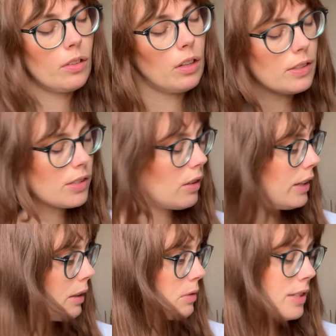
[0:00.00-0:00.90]
Sorry,
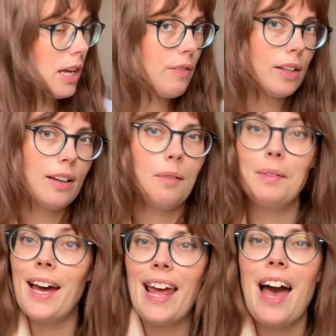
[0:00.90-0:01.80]
I'm
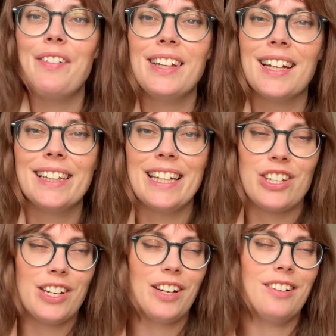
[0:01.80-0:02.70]
not having a glitch
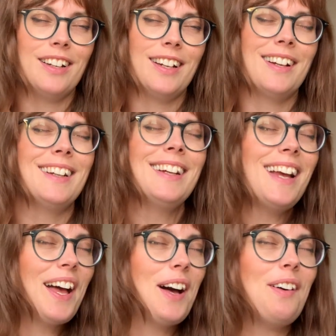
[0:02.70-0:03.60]
here.
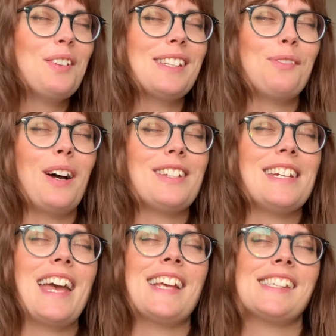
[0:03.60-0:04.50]
I was watching
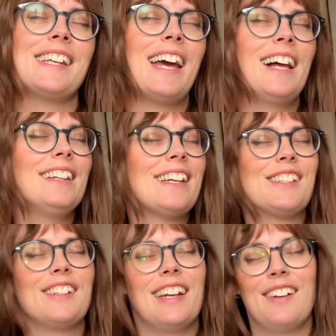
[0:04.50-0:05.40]
SNL
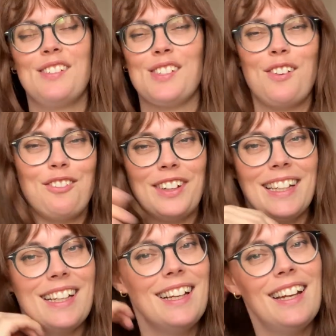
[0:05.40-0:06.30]
yesterday. It was so funny.
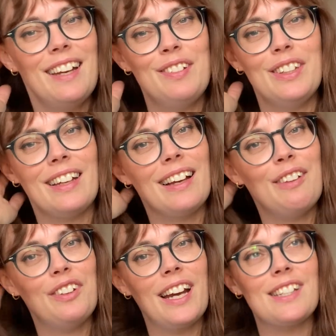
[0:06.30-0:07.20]
If
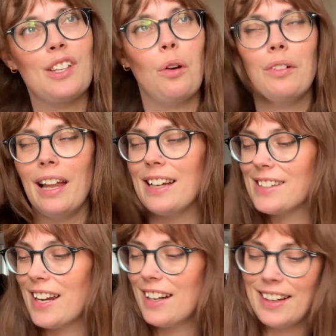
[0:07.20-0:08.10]
you guys don't like
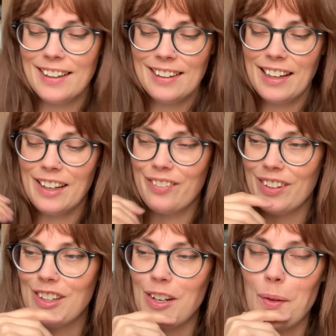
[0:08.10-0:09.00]
Saturday Night Live,
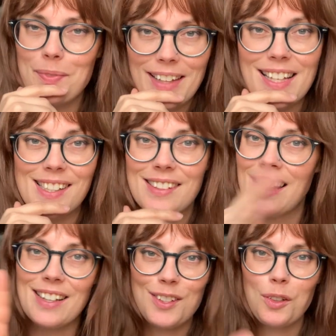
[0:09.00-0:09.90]

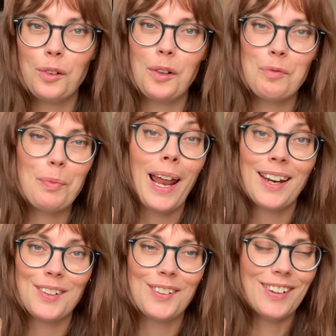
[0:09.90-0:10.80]
that's cool, but I
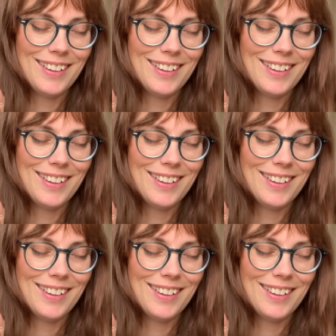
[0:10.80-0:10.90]
do.